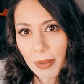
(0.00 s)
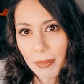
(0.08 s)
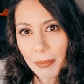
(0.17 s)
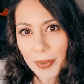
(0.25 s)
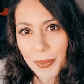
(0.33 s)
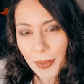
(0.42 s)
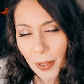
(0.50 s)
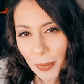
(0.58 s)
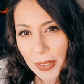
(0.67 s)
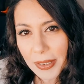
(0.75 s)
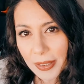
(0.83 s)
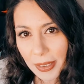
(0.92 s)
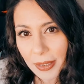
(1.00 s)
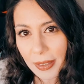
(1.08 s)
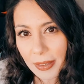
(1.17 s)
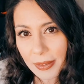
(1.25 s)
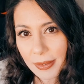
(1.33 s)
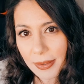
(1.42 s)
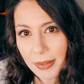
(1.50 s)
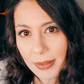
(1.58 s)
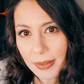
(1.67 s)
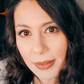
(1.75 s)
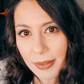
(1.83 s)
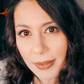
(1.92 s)
But they're always there
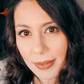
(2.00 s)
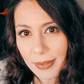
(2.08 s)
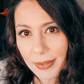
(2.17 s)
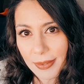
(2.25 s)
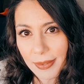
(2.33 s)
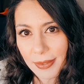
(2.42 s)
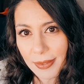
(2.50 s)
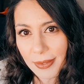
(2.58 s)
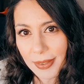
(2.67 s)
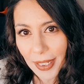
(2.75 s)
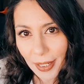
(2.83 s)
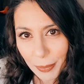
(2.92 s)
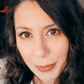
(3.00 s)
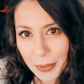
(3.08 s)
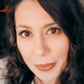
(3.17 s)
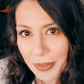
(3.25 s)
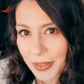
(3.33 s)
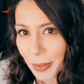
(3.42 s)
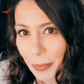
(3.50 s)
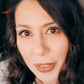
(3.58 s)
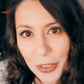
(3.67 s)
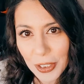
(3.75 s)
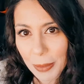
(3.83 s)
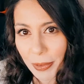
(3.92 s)
to help you in some way,
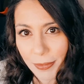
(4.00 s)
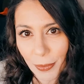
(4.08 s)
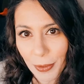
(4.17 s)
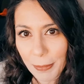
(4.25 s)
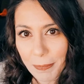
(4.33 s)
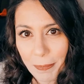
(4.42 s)
shape, or form.